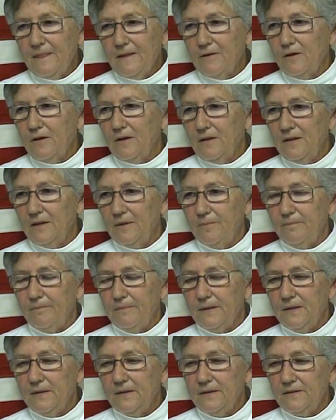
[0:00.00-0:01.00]
to call up
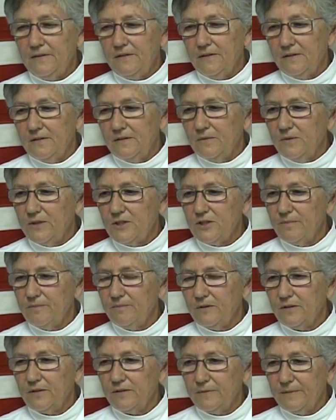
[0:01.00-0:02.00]
uh, to wish
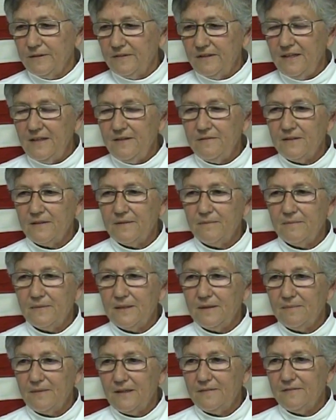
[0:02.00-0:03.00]
him Christmas Eve, and,
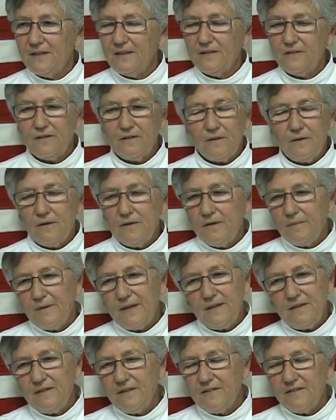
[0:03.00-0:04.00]
and my father said, "Oh, your
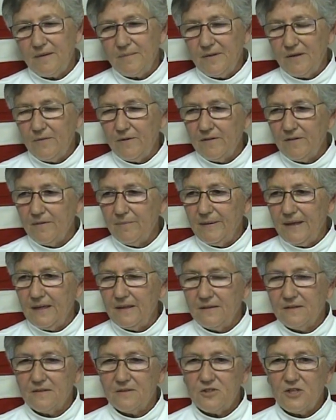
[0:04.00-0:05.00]
mother did something with her
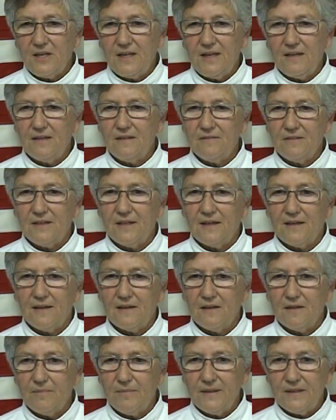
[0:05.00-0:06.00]
back, and she can't even get
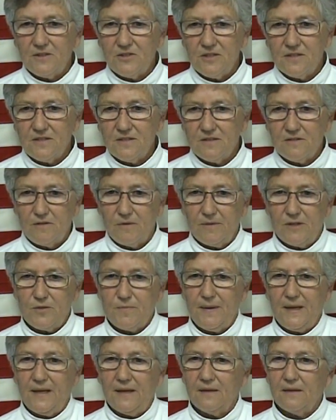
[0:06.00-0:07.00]
out of the bed. She's in so
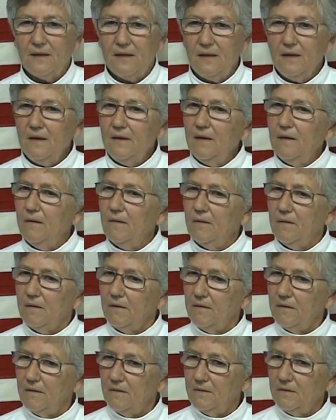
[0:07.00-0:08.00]
much pain."
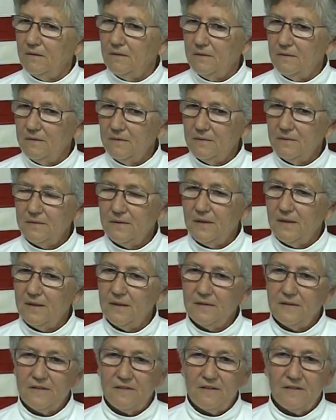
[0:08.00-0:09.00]
Oh
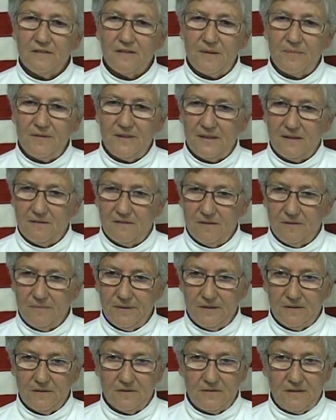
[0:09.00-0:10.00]
no, this is something, you know,
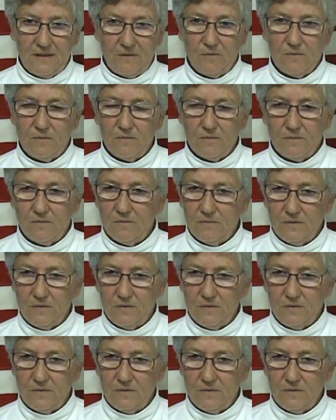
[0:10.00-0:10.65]
because that won't,